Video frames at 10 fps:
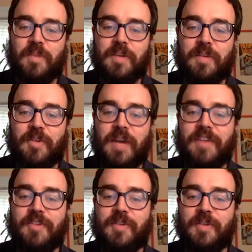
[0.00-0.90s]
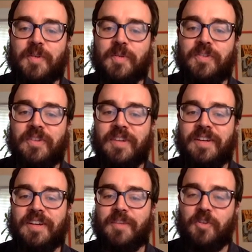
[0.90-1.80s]
we, we tried to use
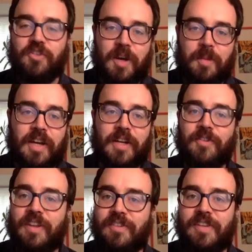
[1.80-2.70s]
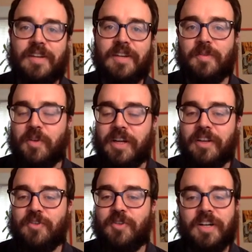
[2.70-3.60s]
conversion operators instead of
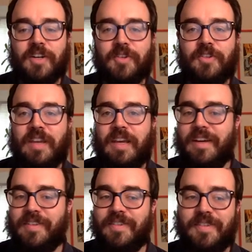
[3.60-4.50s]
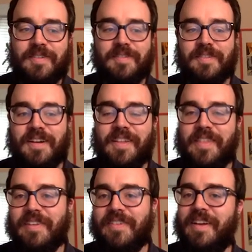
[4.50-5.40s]
converting constructors, and uh,
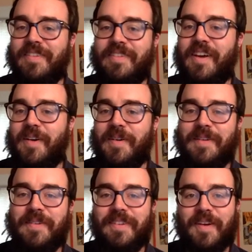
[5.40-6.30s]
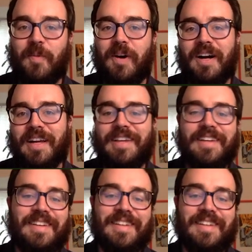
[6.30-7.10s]
things got slow. And it was like, why?